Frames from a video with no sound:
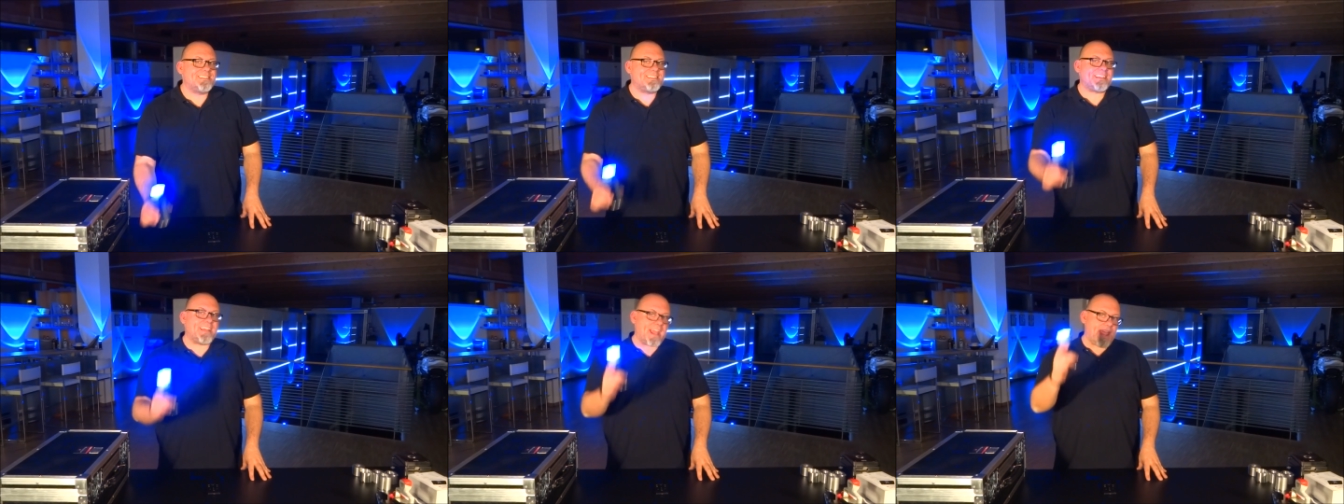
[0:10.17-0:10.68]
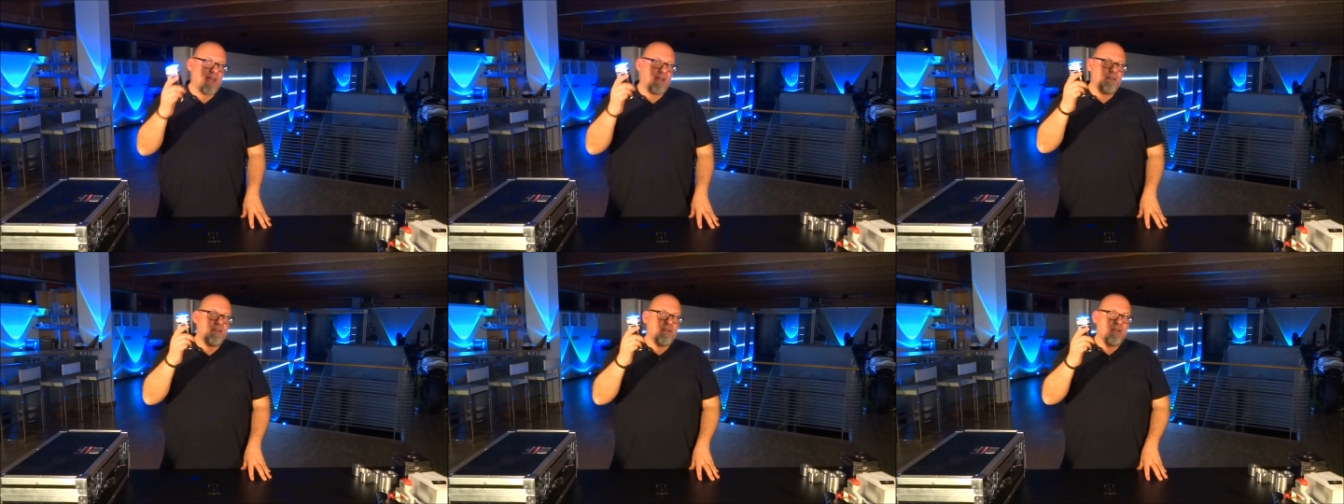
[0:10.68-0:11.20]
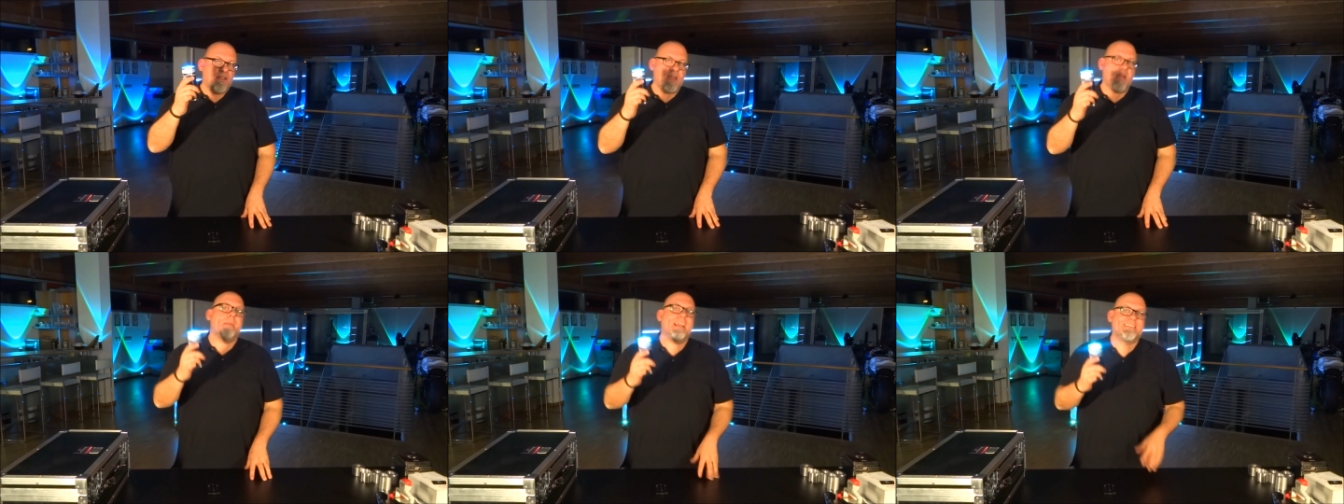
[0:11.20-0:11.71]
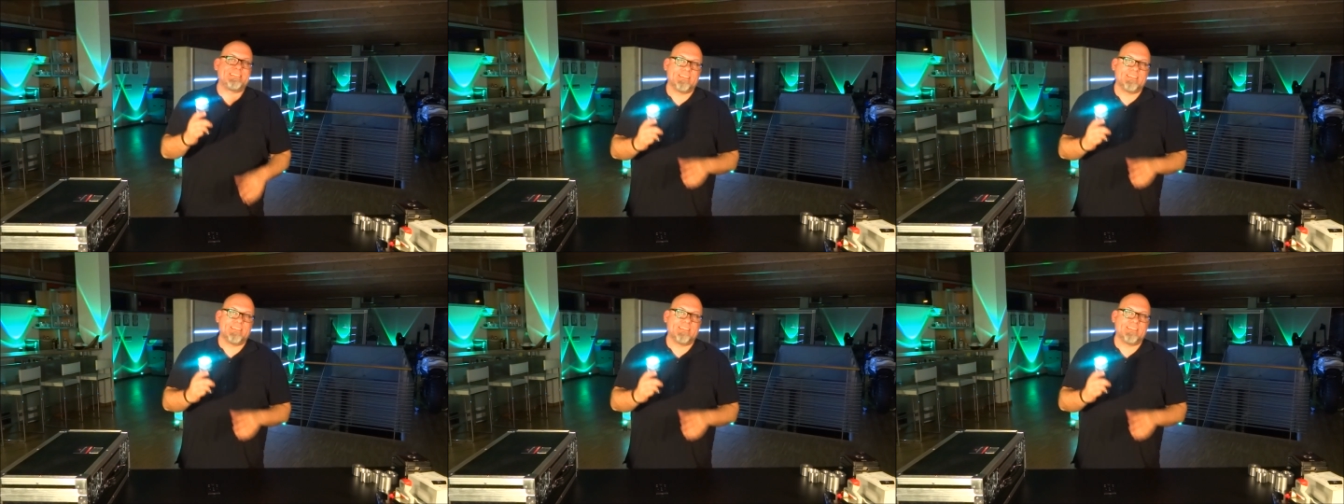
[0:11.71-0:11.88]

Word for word: it's a can that makes